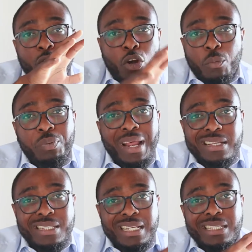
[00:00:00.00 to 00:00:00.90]

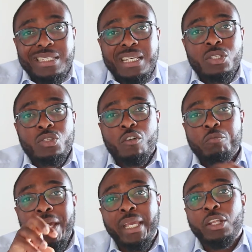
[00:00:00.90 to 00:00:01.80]
Compliance in the sense of
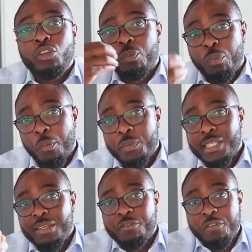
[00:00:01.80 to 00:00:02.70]
making your
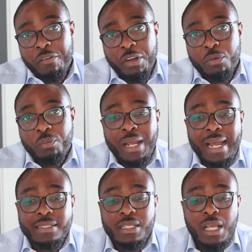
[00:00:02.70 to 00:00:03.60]
property very
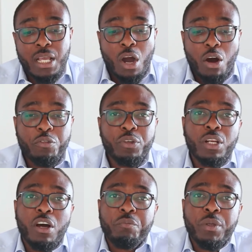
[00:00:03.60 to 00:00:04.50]
compliant. Often a
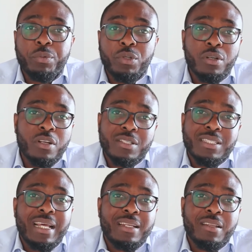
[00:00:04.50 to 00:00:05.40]
lot of people don't
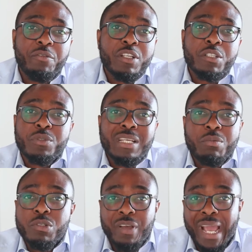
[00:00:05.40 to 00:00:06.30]
understand the different
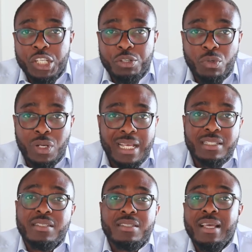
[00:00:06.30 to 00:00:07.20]
types of HMO
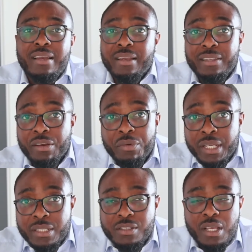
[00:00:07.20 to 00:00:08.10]
licenses that there
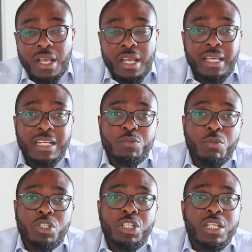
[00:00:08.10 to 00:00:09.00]
is. In as
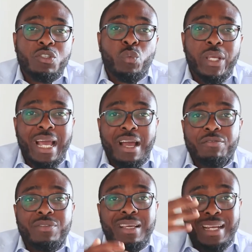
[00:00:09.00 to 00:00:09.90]
much as we
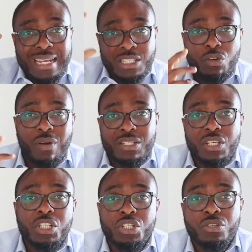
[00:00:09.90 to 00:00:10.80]
have the
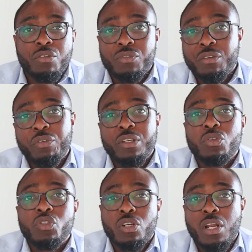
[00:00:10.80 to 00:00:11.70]
categorization of different
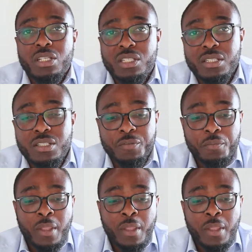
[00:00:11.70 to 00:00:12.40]
use classes,